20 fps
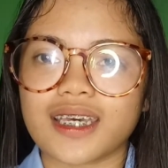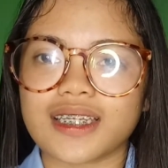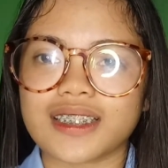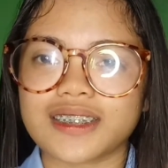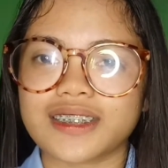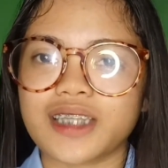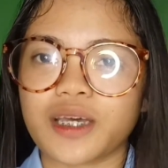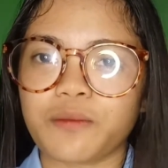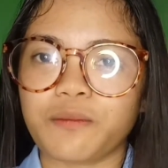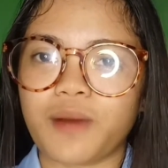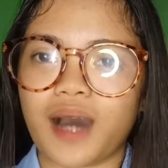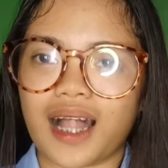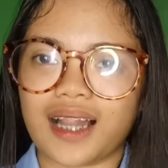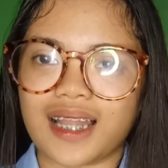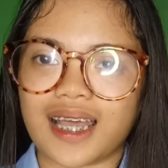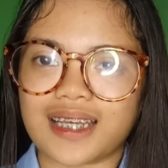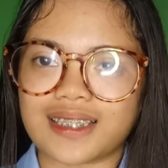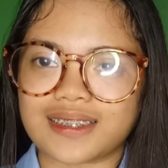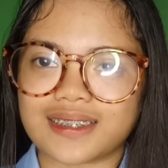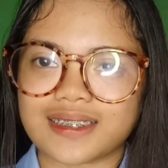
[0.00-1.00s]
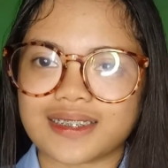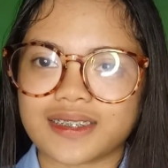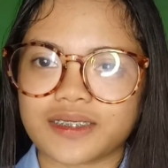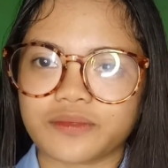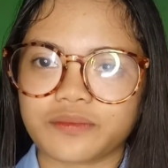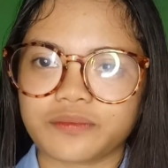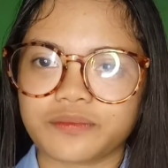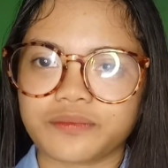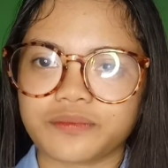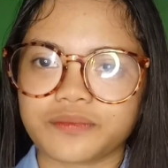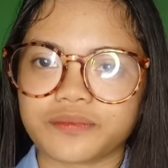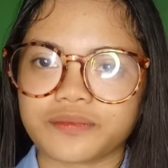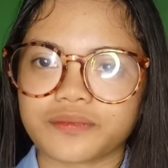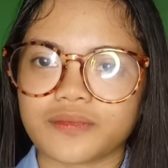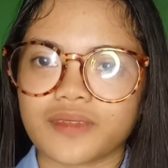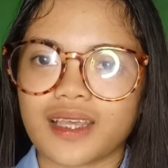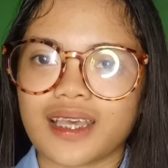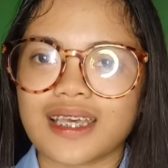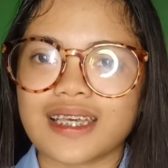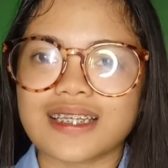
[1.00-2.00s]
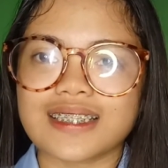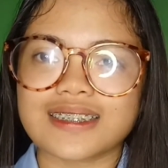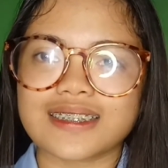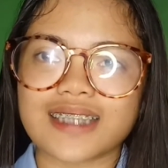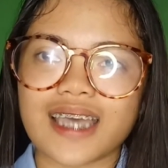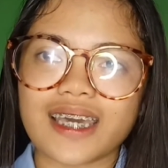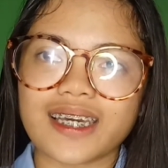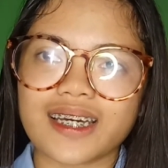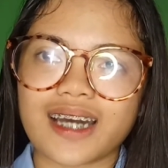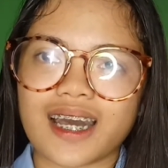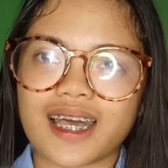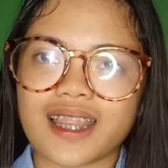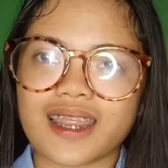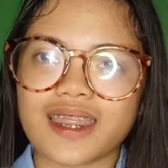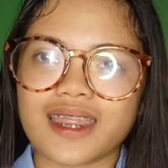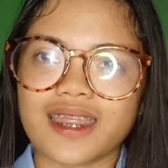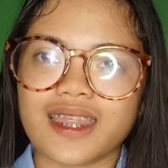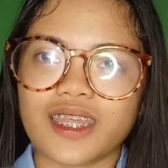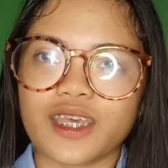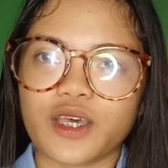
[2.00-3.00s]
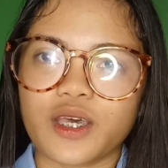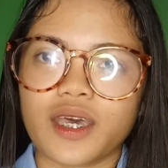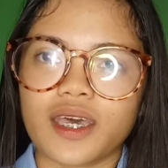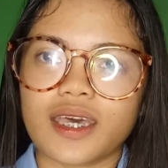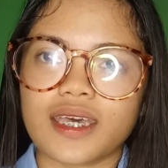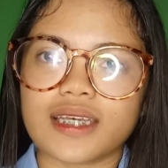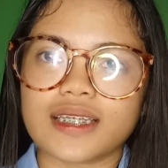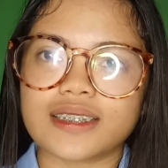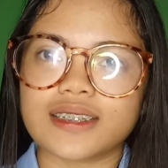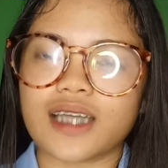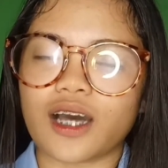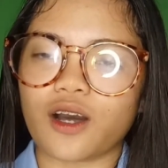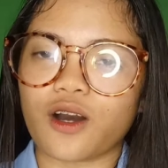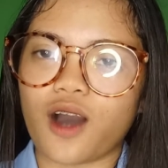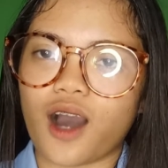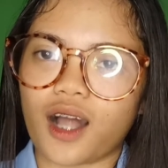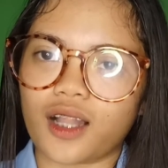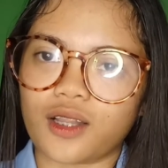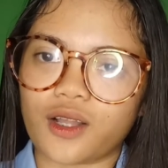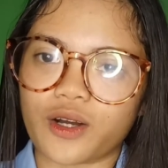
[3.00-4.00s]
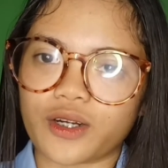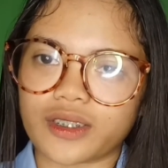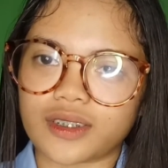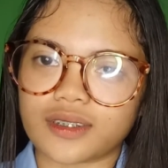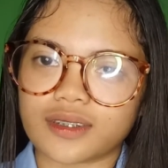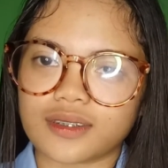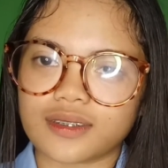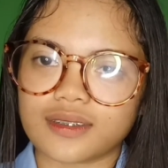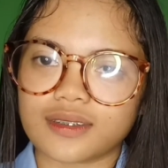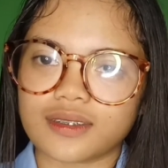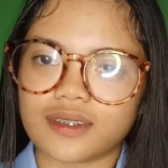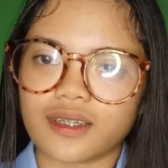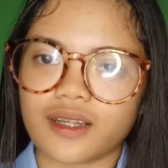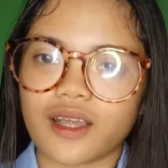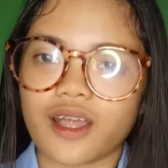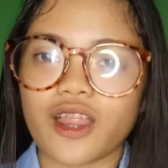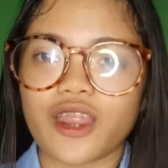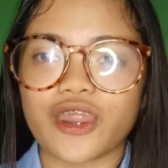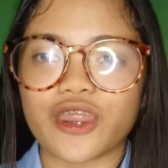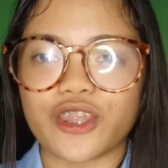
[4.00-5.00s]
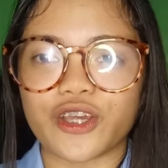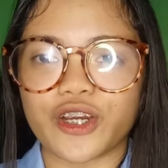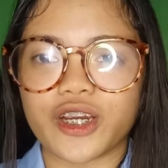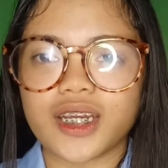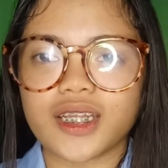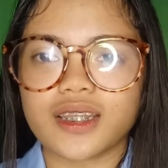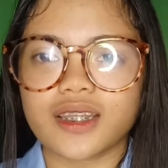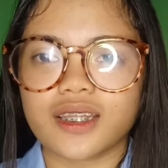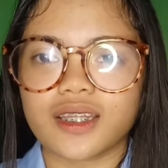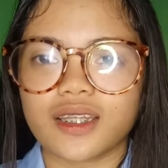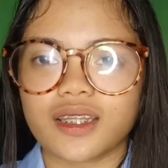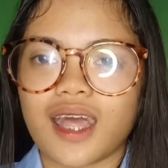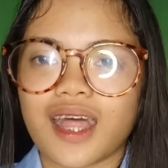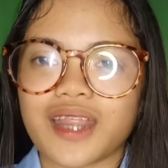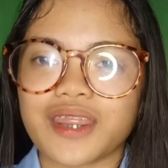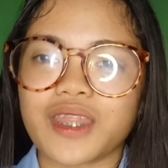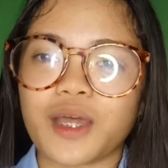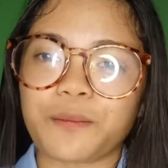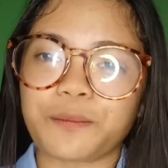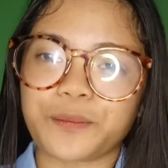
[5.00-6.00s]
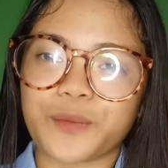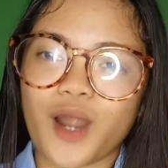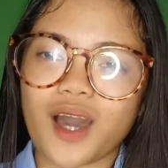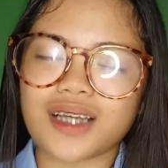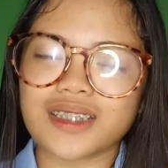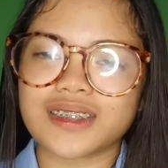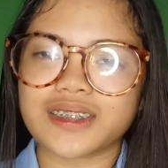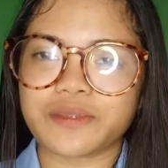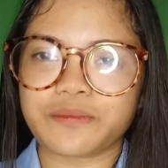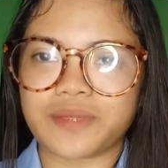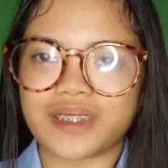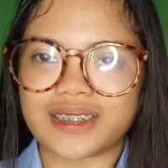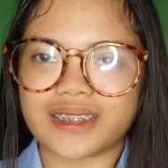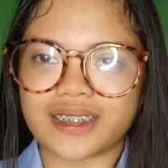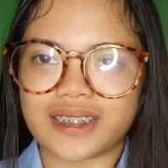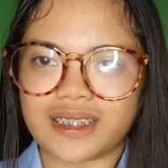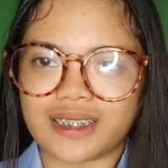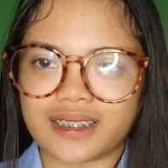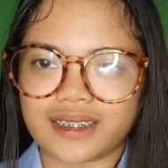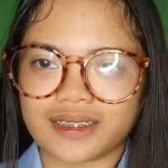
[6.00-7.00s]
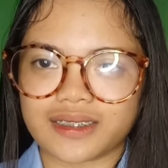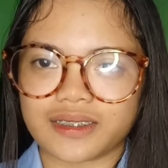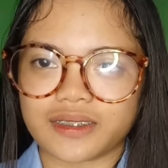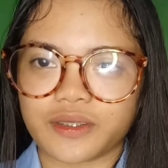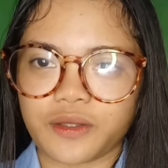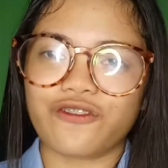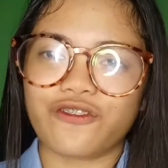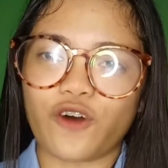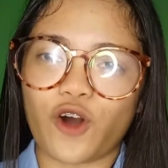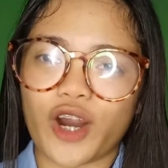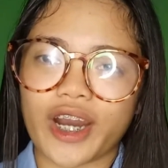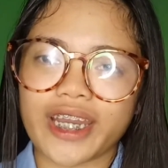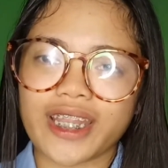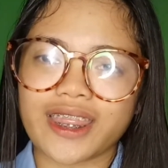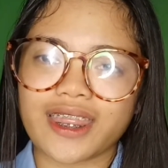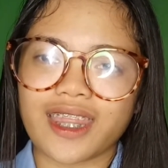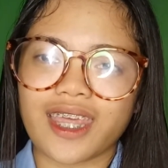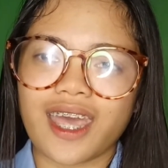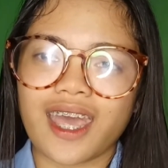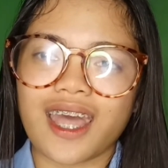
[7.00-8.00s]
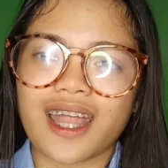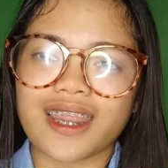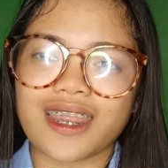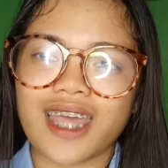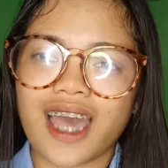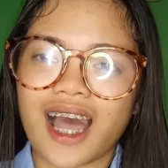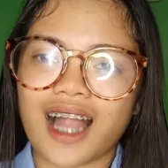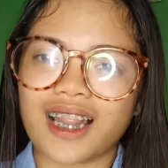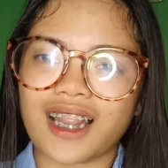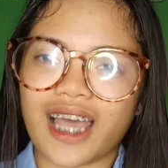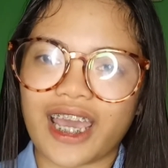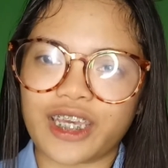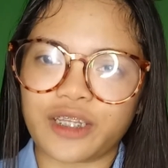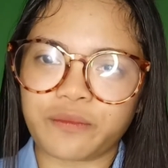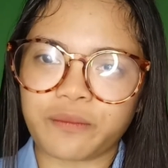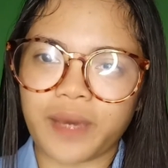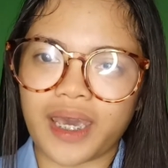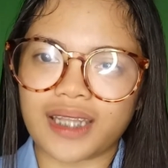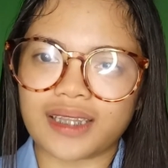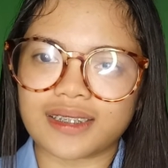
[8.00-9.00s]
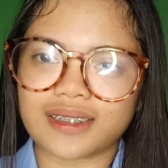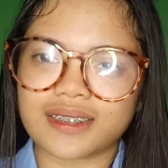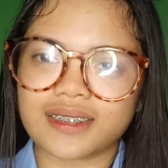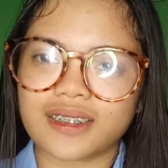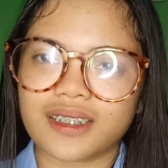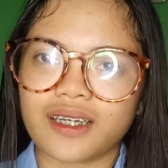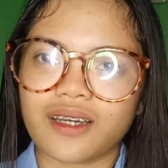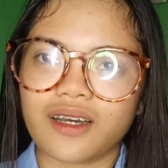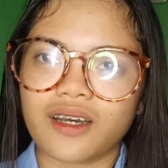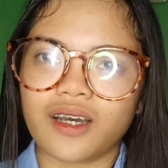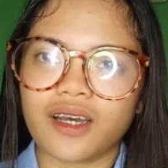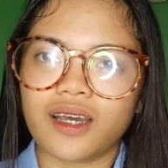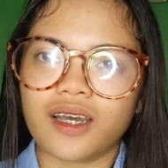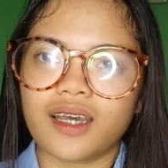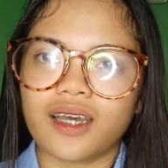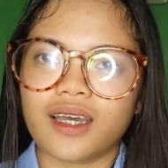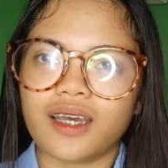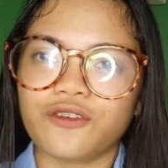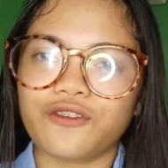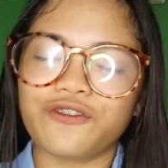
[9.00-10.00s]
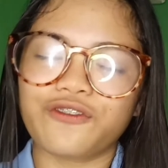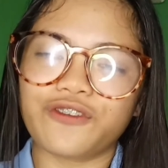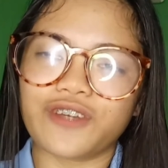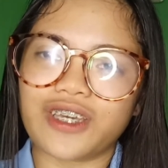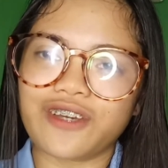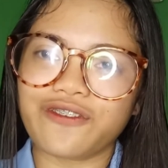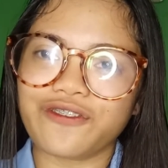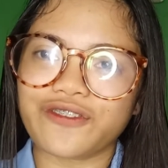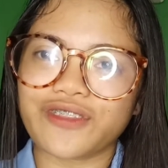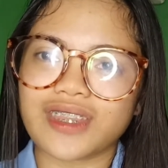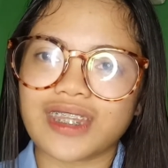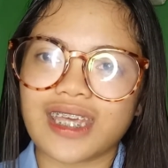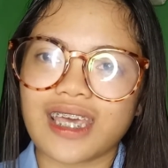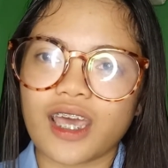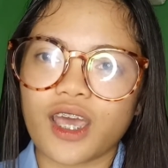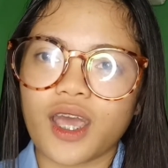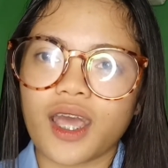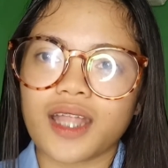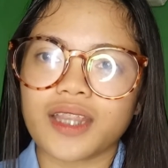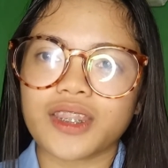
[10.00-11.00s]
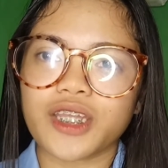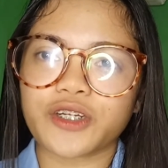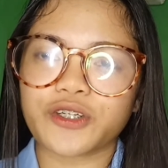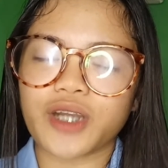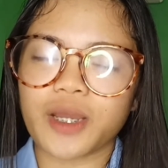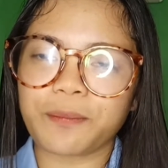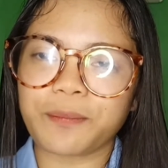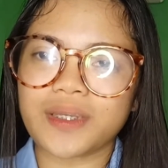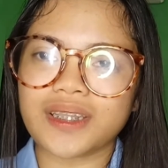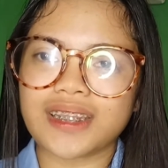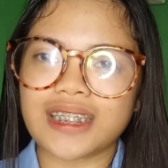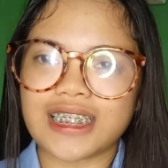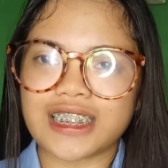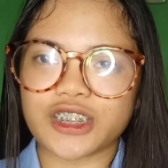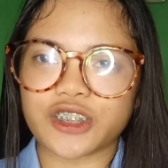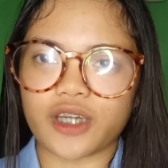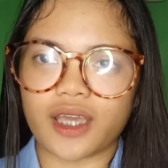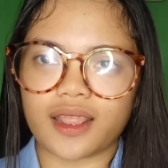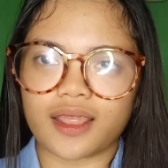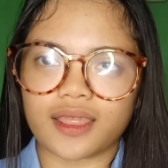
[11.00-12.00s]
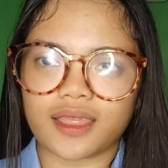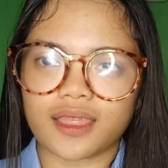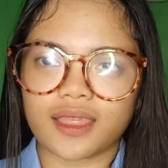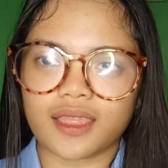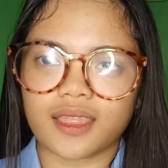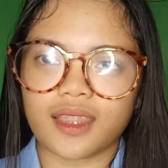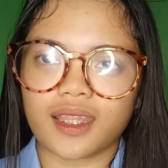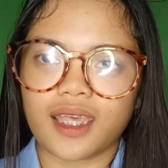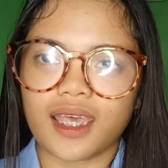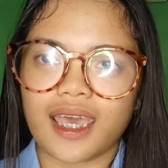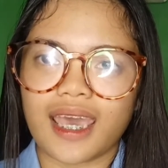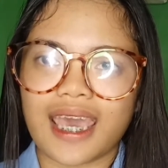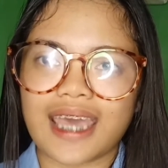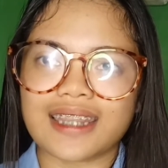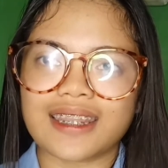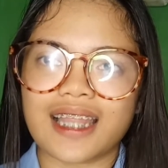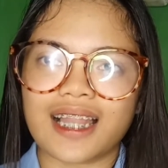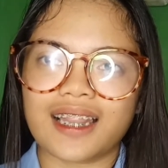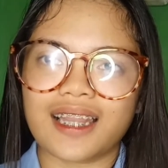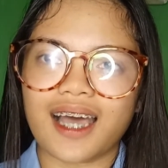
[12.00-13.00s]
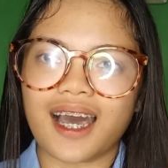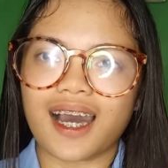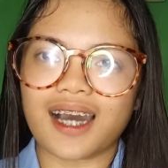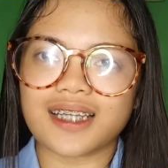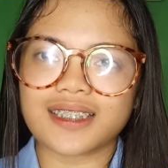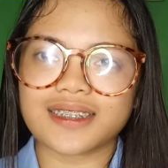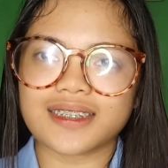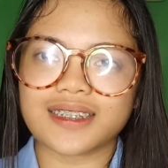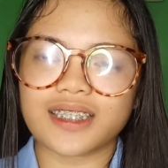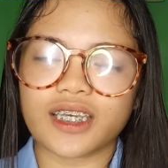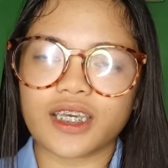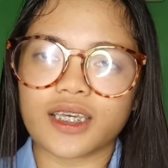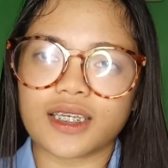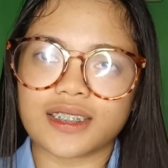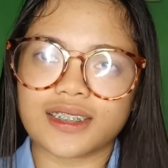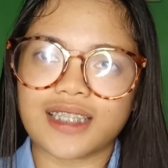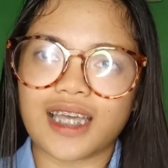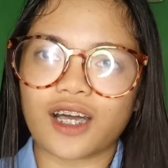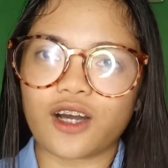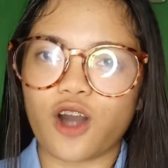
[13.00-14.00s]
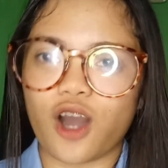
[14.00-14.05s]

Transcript: is the balance. Second is the color. Third, the proximity. Fourth, the alignment. Fifth, the repetition. And the last is the